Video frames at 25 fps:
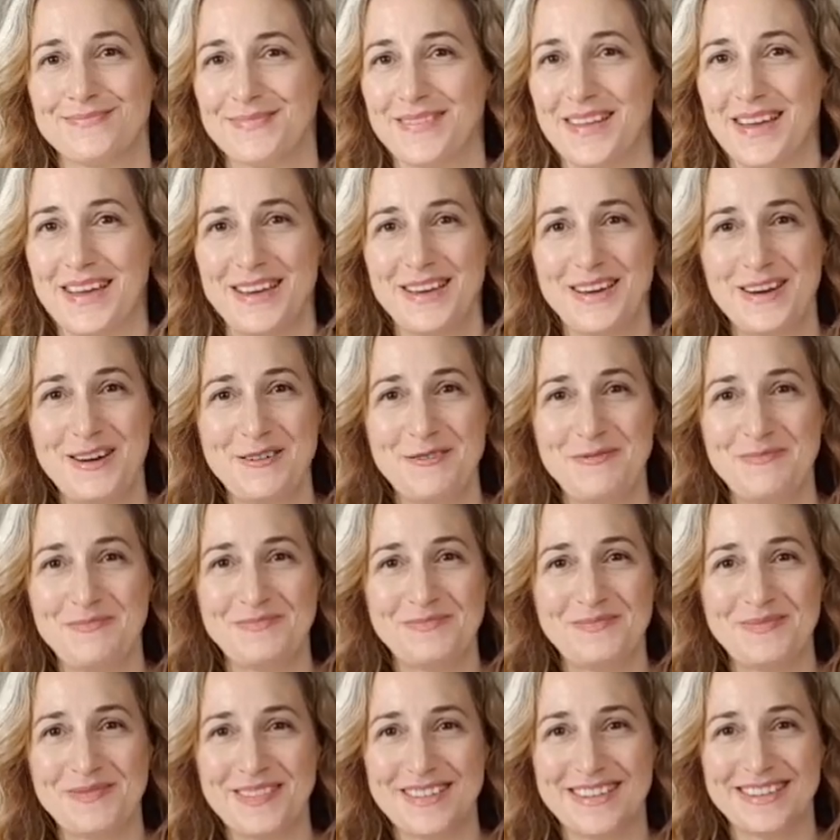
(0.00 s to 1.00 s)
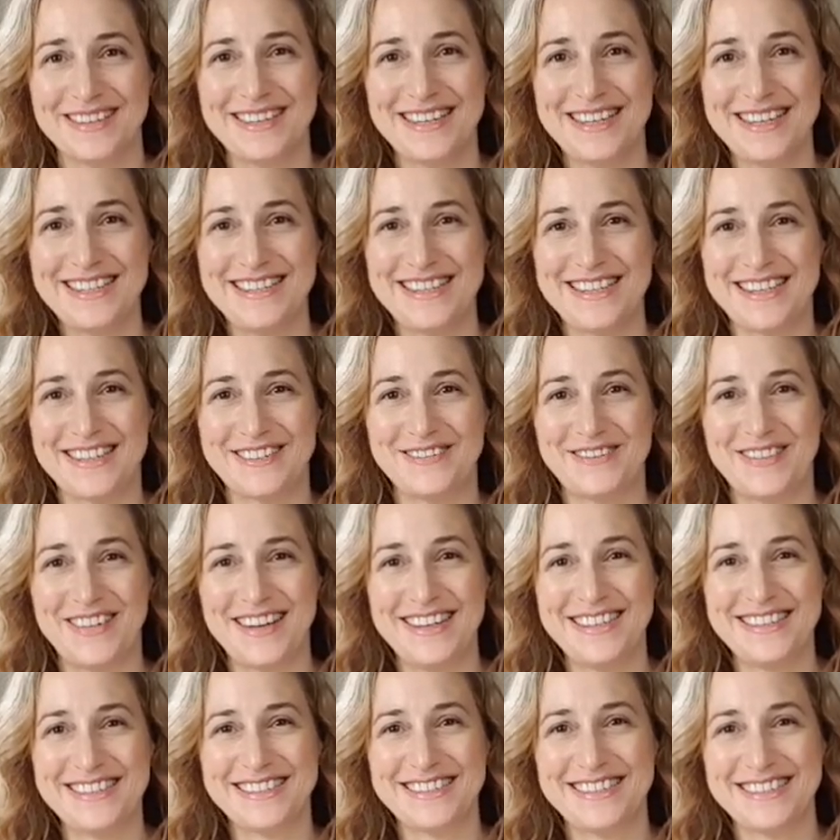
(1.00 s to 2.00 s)
There you go. Easy,
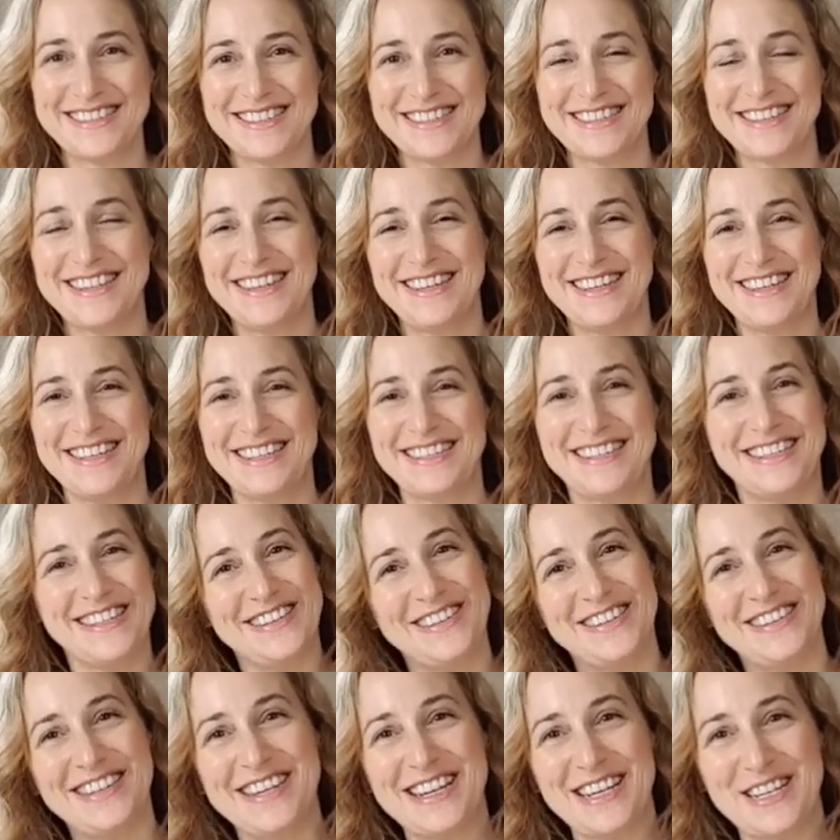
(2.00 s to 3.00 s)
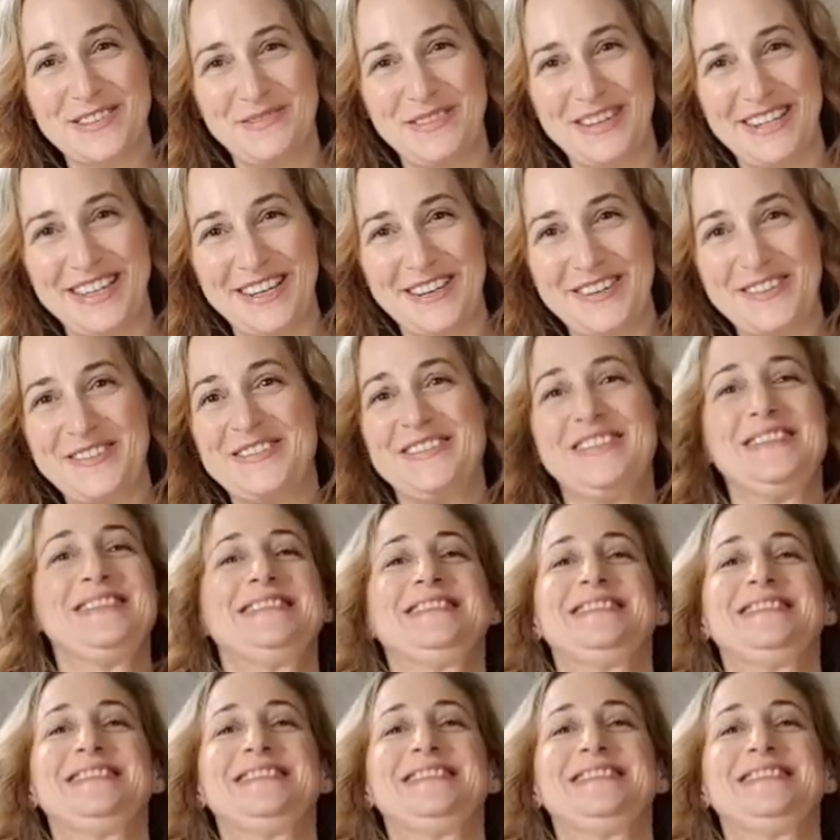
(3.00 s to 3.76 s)
right? See you in the next video.